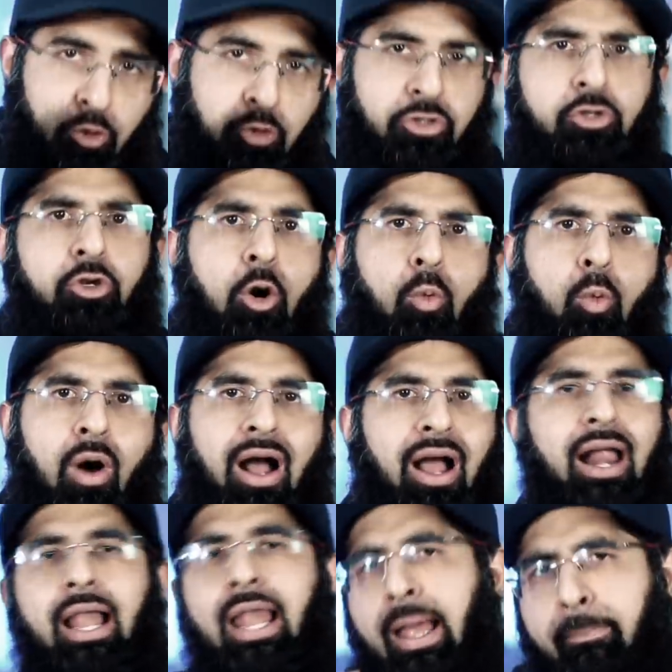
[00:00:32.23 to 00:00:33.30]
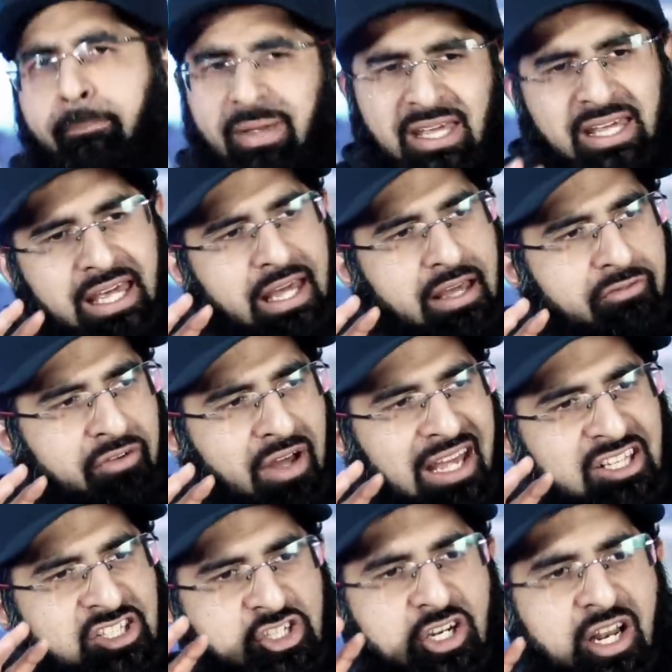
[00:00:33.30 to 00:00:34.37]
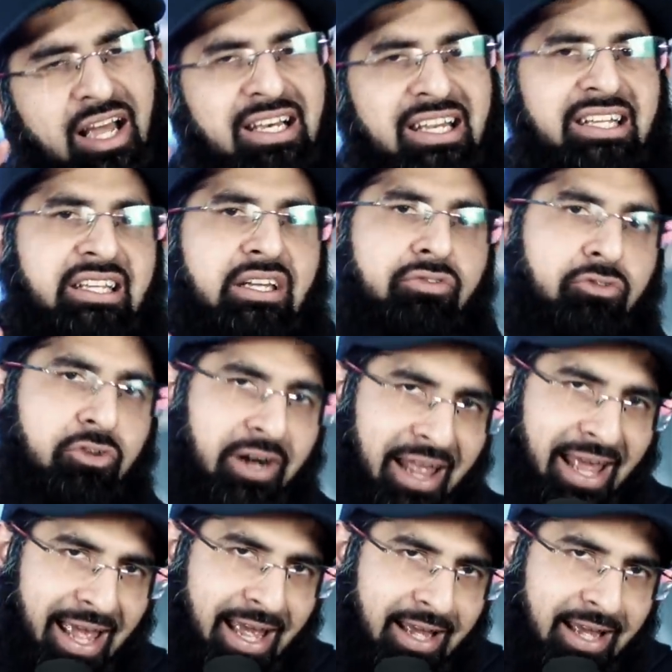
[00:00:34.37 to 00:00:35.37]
thought, you know what, let me give a slightly different